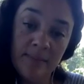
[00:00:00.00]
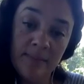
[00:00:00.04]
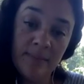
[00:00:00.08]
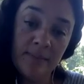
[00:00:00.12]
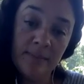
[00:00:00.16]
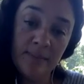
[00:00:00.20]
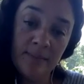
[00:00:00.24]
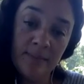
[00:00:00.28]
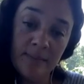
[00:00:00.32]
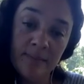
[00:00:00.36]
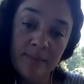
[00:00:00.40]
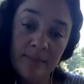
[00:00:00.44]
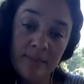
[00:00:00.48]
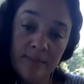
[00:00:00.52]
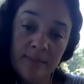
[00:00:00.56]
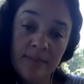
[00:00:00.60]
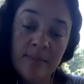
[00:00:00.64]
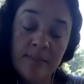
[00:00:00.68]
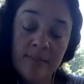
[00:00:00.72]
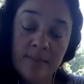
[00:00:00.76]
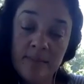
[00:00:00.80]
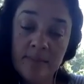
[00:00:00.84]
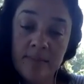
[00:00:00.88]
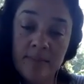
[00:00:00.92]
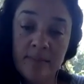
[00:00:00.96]

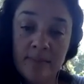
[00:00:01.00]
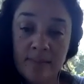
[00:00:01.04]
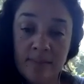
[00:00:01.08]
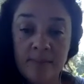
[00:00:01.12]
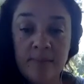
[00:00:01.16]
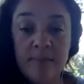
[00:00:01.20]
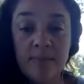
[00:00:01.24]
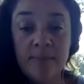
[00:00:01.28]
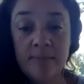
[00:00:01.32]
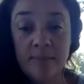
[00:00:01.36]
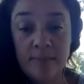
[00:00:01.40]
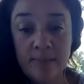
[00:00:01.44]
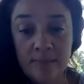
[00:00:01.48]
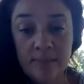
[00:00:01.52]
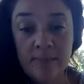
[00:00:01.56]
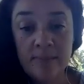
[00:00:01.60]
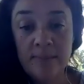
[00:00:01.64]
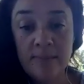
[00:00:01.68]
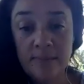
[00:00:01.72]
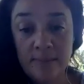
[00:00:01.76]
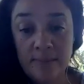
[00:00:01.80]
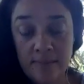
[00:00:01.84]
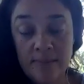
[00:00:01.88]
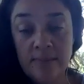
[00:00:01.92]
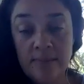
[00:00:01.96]

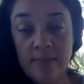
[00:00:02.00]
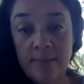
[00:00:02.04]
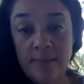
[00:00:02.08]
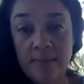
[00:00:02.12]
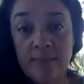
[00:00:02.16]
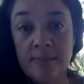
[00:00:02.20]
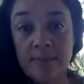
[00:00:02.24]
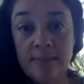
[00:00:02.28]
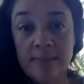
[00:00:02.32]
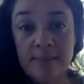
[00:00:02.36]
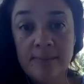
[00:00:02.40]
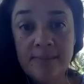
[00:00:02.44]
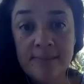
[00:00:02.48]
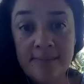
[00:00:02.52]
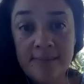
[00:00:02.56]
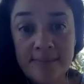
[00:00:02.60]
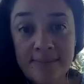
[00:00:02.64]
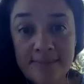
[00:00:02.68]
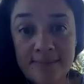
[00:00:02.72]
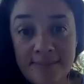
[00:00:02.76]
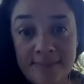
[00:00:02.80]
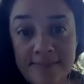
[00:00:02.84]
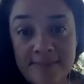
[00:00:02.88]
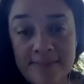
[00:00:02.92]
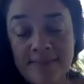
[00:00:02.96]

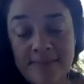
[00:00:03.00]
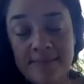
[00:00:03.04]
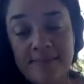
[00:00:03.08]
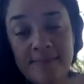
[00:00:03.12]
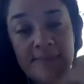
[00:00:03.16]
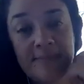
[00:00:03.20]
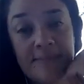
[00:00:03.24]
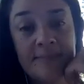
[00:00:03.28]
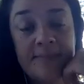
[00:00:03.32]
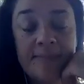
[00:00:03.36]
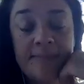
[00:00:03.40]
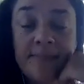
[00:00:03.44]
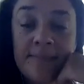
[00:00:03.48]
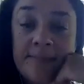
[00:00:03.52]
The person shown says nothing.